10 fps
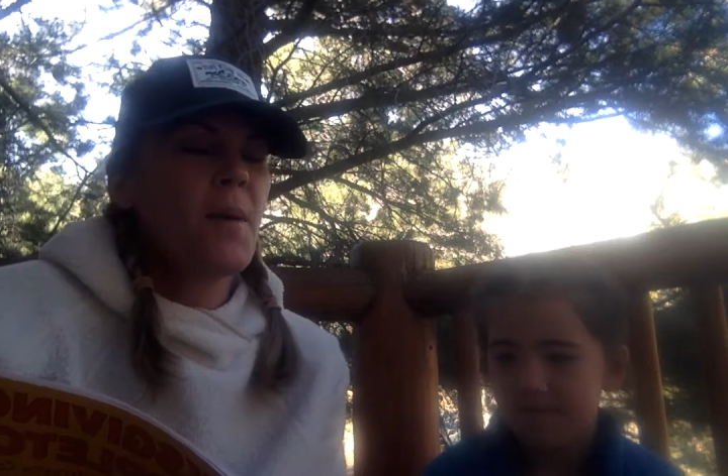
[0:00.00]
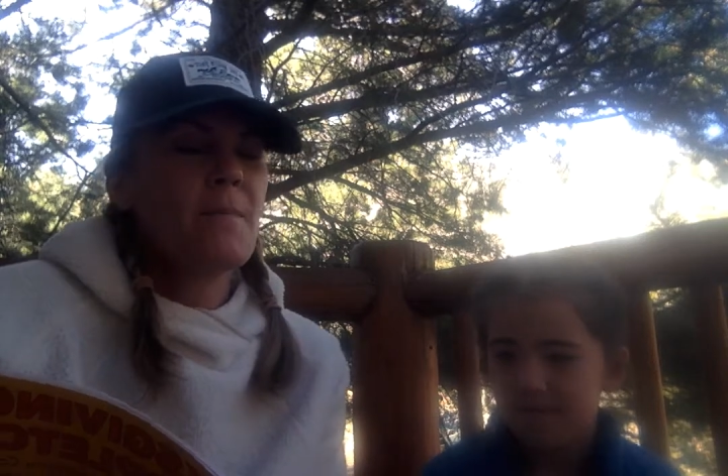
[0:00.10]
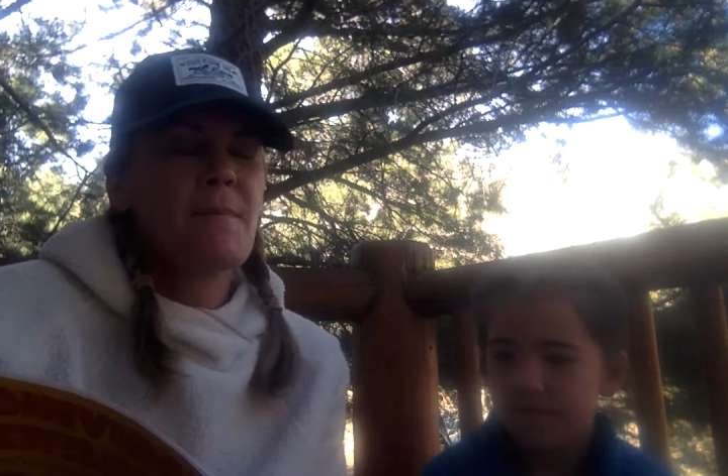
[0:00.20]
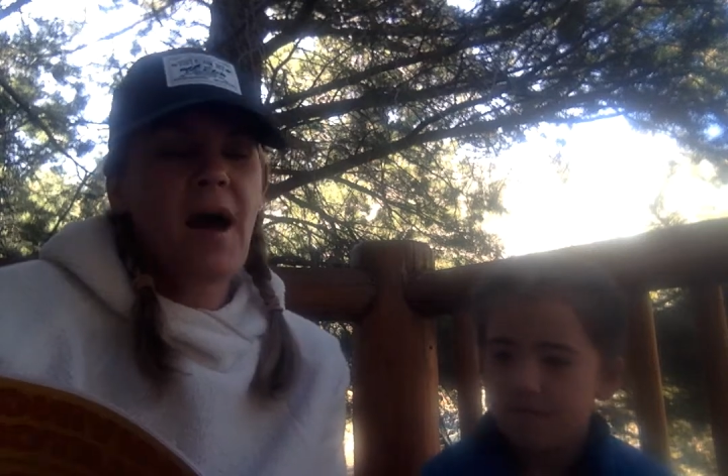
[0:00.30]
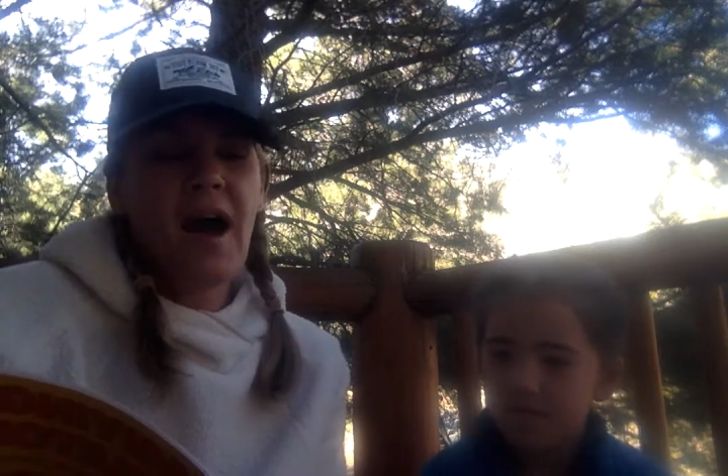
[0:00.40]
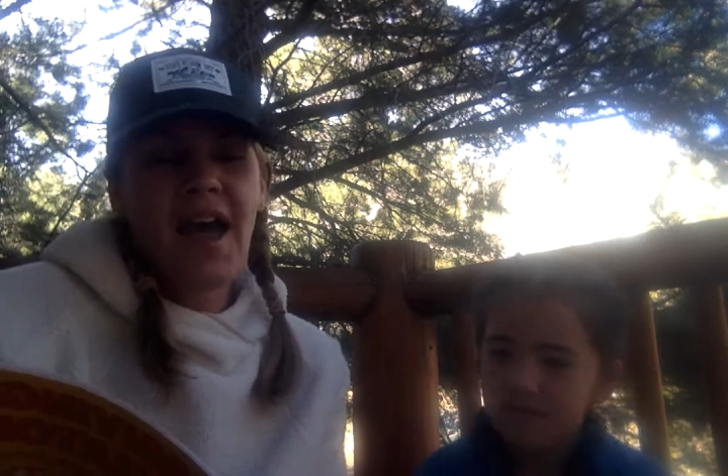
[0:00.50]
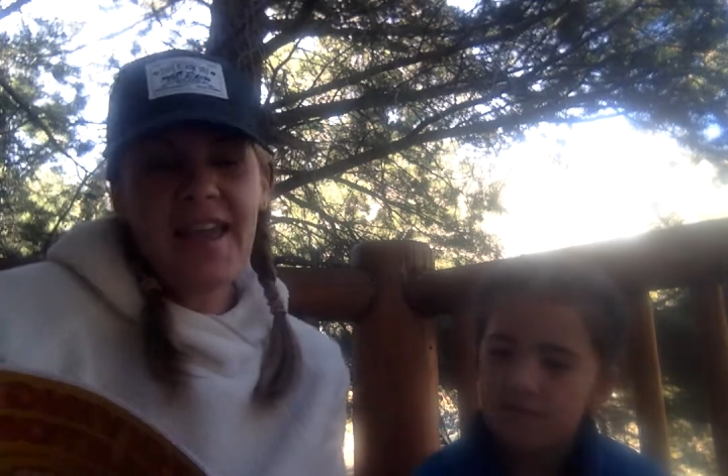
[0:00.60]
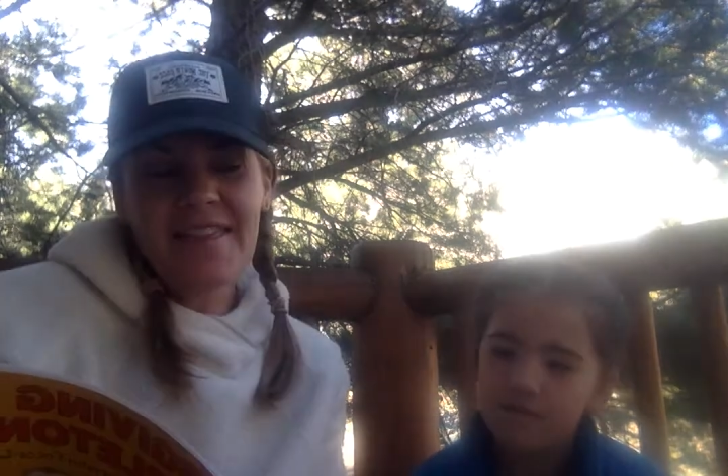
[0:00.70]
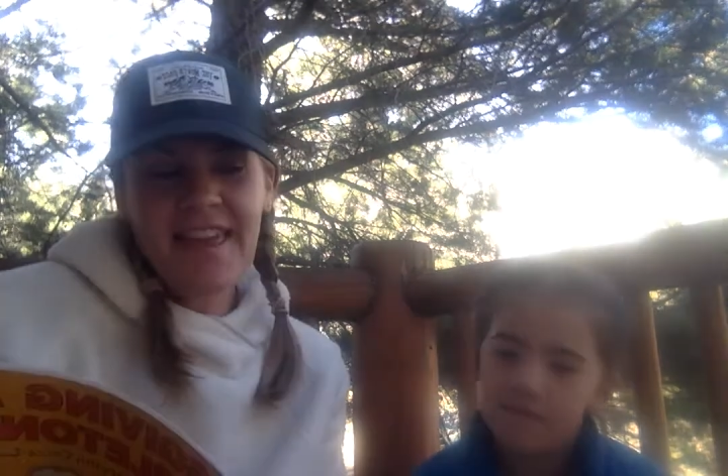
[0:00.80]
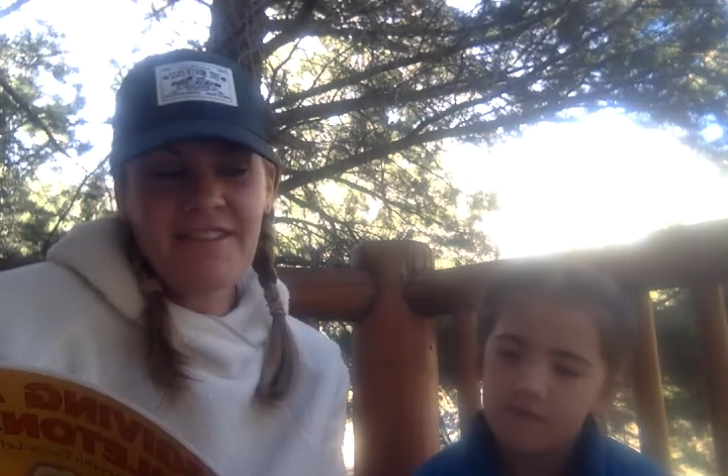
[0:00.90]
"My,
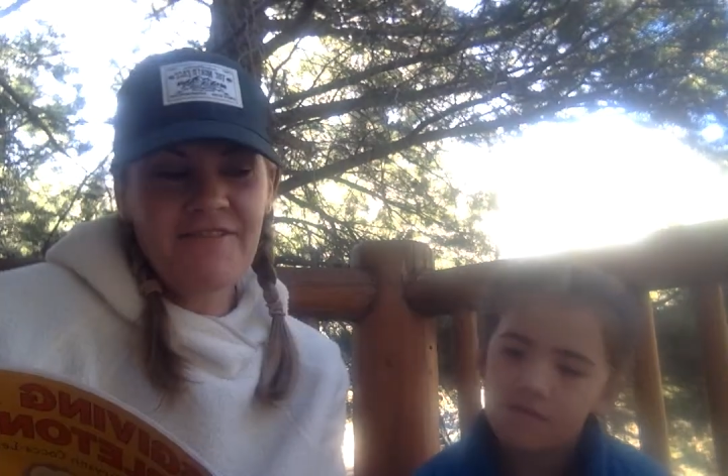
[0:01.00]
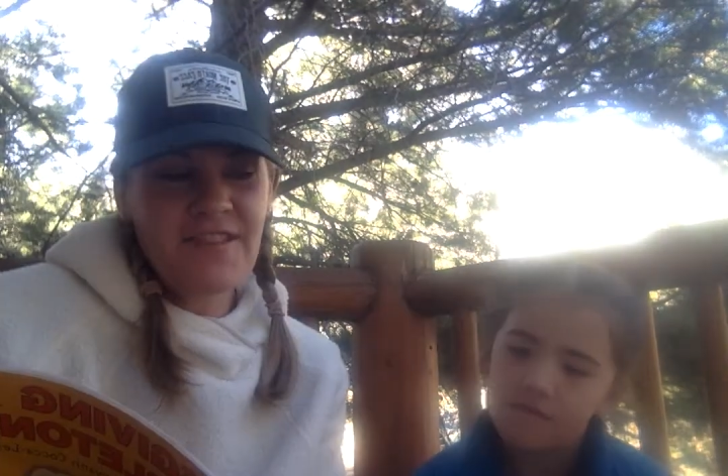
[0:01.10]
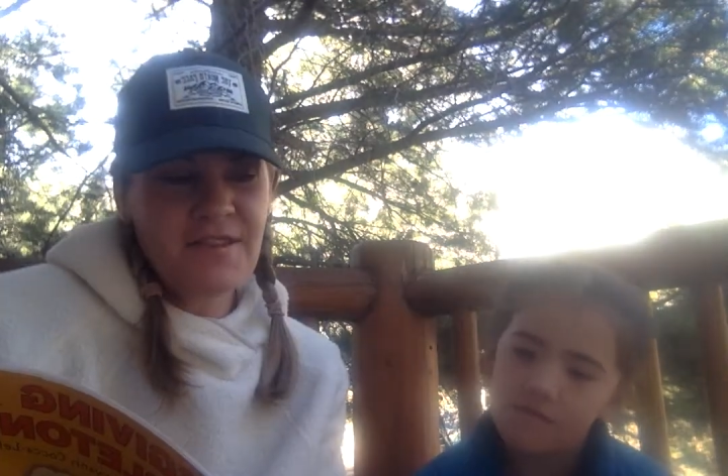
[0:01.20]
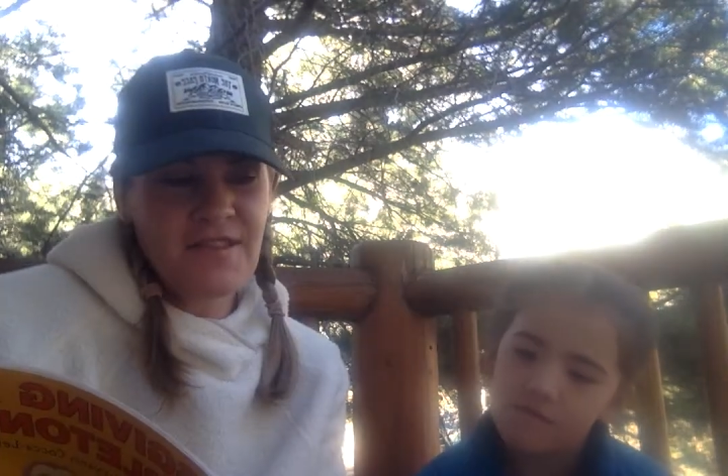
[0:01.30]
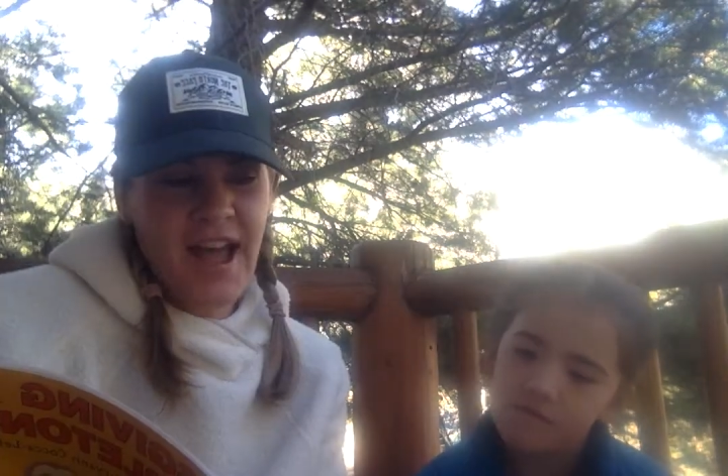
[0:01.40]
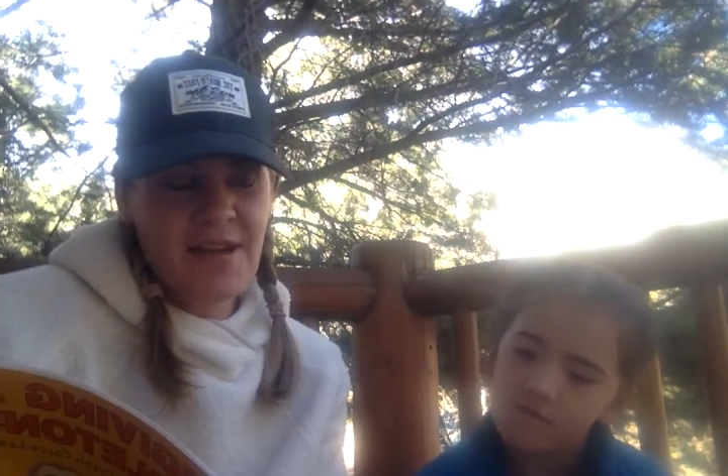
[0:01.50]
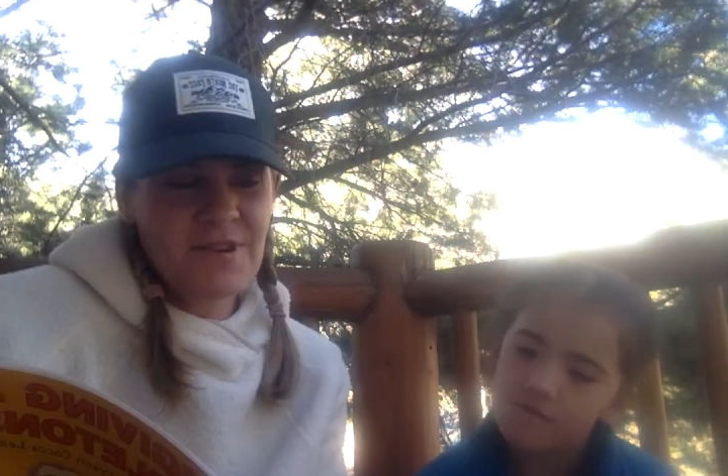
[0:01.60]
they feel light,"